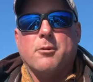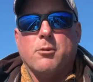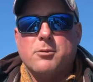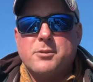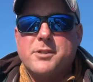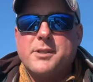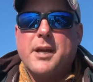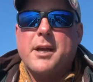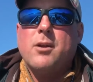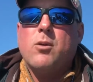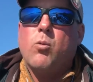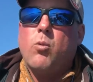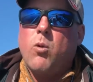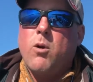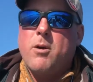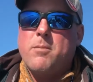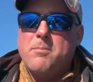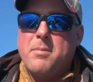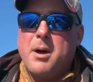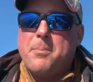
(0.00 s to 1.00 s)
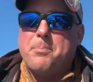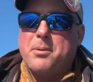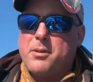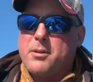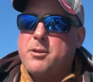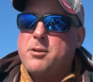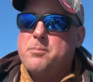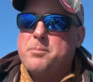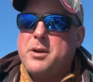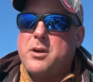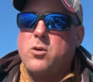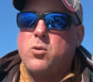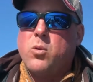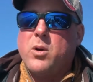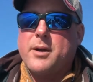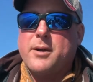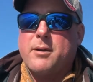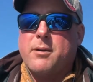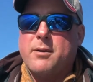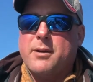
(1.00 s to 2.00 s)
Those tend to warm up a little bit
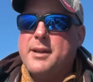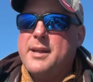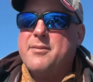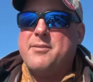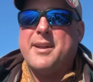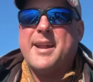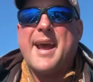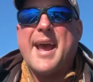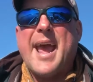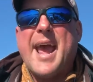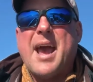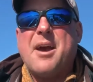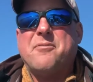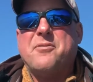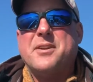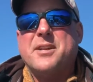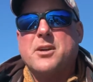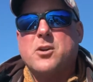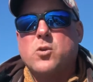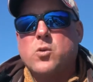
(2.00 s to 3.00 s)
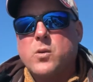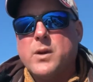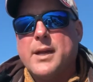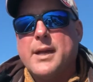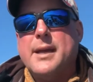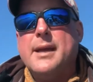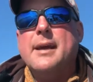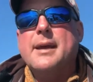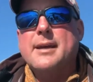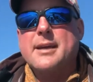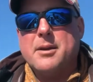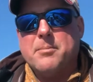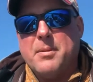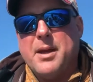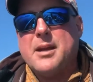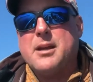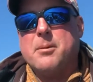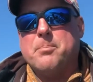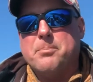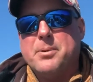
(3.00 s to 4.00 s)
quicker and even a half a degree can
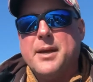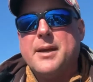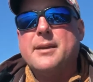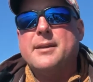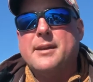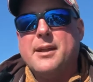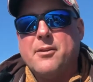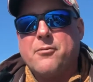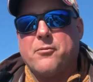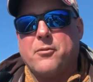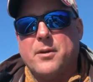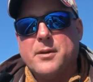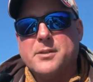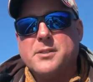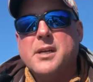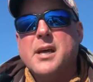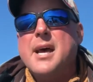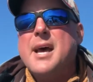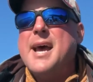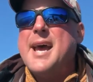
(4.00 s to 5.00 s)
make a big difference.